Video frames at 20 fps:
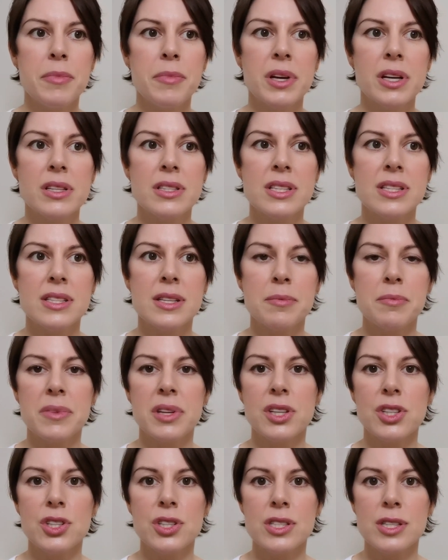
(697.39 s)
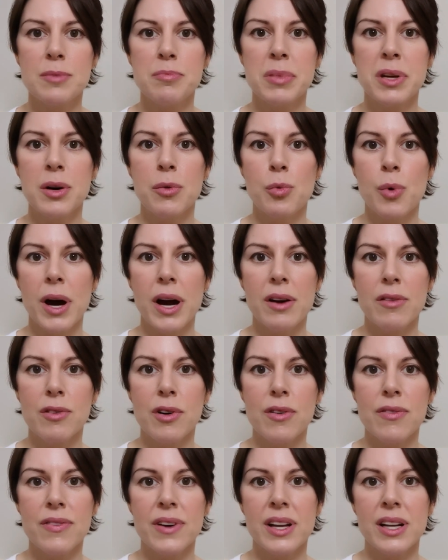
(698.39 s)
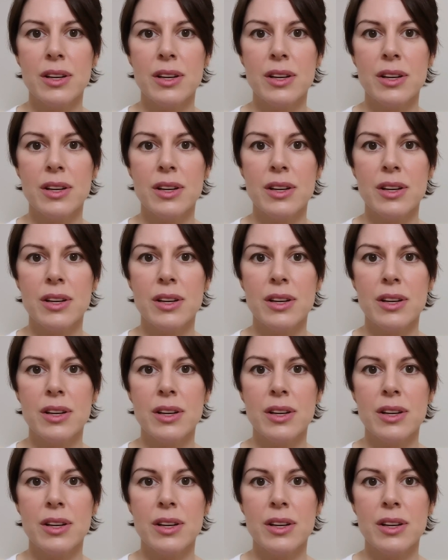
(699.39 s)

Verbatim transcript: because it's something just to be aware of,